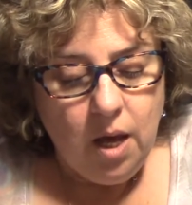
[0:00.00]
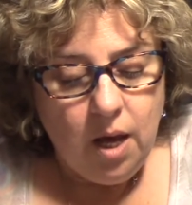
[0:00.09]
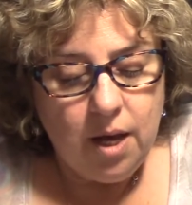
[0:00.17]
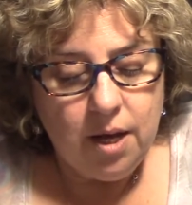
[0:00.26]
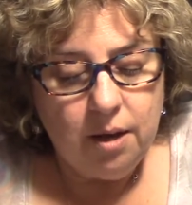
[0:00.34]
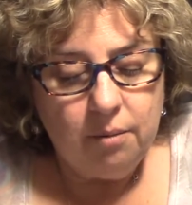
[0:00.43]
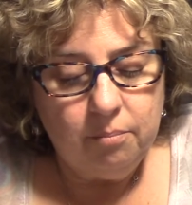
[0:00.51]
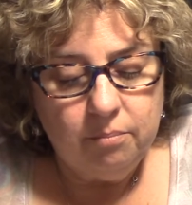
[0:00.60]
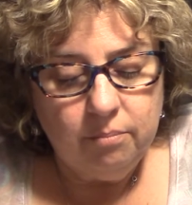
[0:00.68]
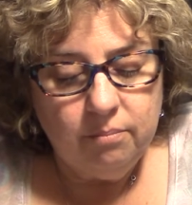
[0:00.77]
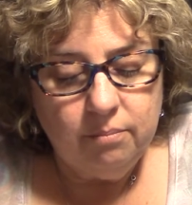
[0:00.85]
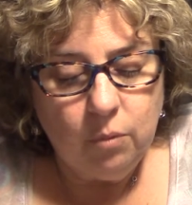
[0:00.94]
But
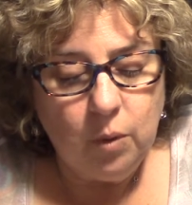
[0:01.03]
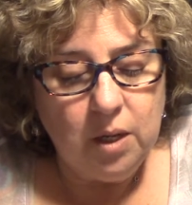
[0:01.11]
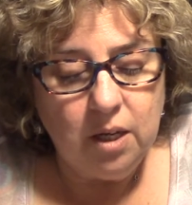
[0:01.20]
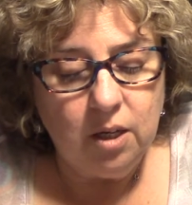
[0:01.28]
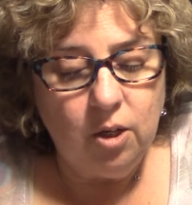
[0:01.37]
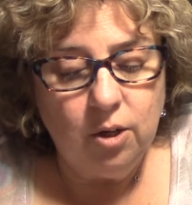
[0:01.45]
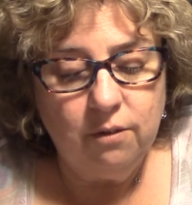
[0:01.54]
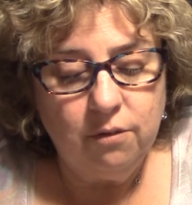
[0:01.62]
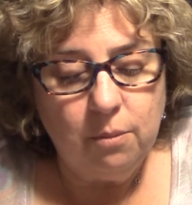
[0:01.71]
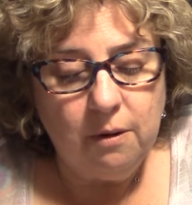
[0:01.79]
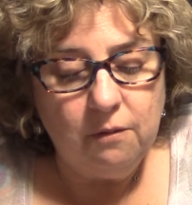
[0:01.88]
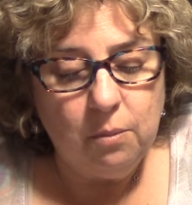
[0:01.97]
we can learn
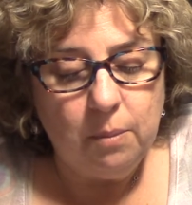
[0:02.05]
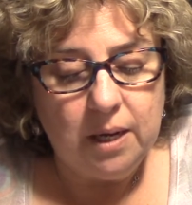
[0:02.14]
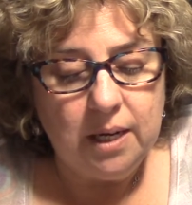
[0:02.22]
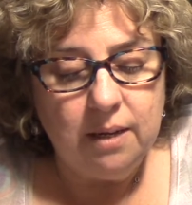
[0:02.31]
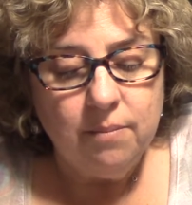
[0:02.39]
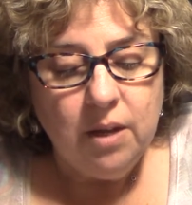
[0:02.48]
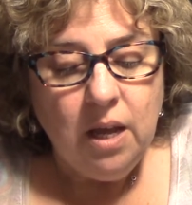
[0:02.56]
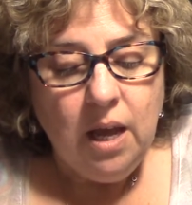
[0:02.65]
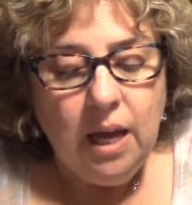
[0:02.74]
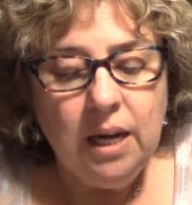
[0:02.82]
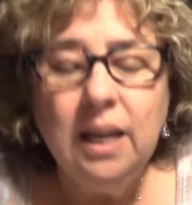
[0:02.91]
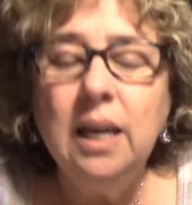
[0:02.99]
from everybody.
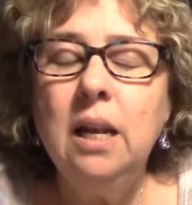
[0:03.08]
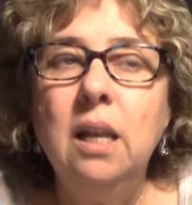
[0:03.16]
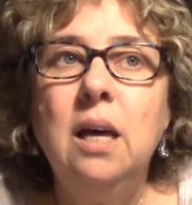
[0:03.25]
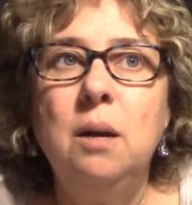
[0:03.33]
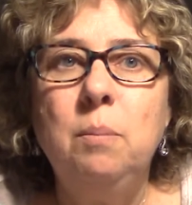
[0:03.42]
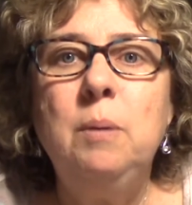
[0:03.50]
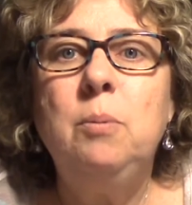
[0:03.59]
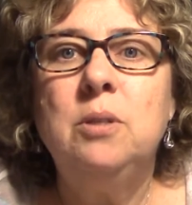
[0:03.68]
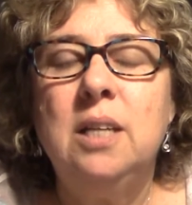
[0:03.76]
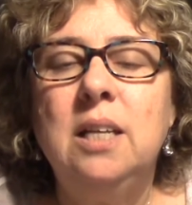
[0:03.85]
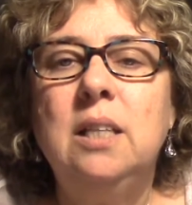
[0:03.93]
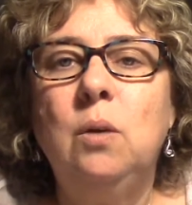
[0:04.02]
And I got a lot of people
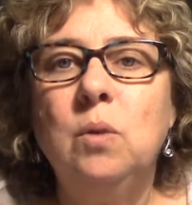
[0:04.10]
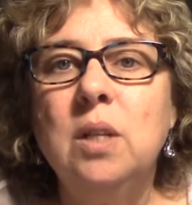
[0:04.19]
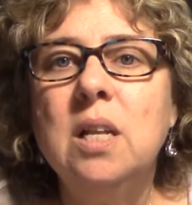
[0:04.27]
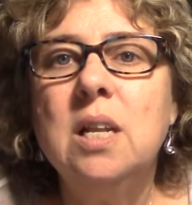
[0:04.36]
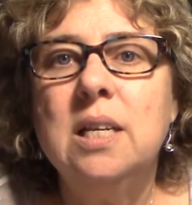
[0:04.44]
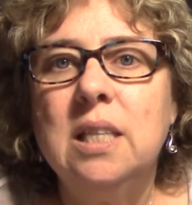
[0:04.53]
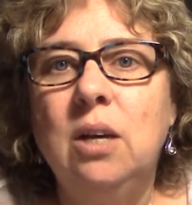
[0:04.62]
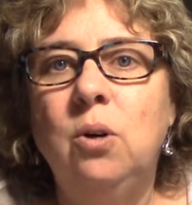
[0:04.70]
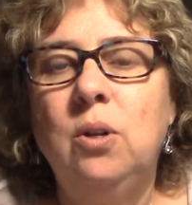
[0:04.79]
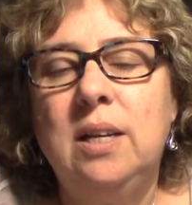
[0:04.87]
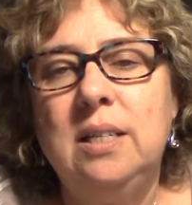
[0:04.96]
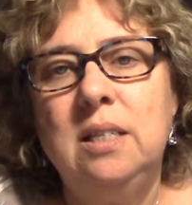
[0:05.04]
saying they really like the
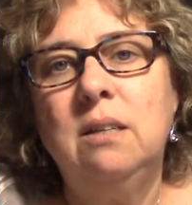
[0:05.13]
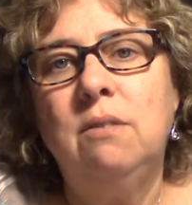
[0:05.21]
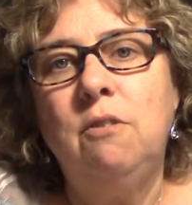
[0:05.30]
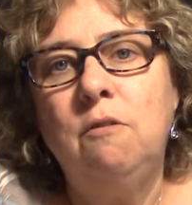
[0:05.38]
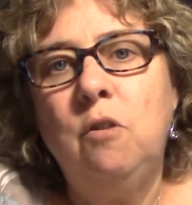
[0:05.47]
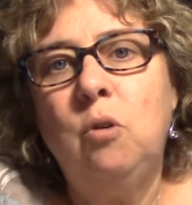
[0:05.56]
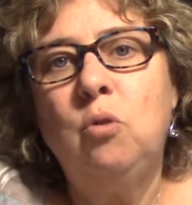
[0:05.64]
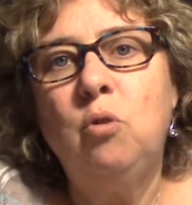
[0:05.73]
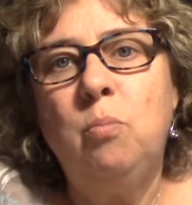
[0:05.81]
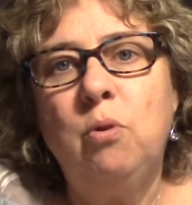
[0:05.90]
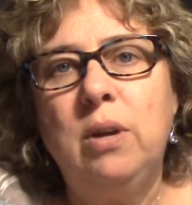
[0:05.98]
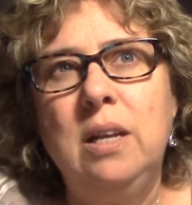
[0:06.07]
whole idea of a focal
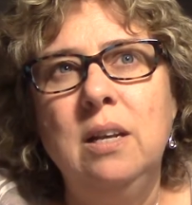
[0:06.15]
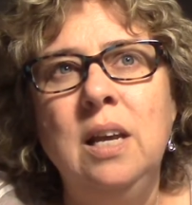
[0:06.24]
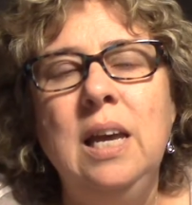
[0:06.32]
point.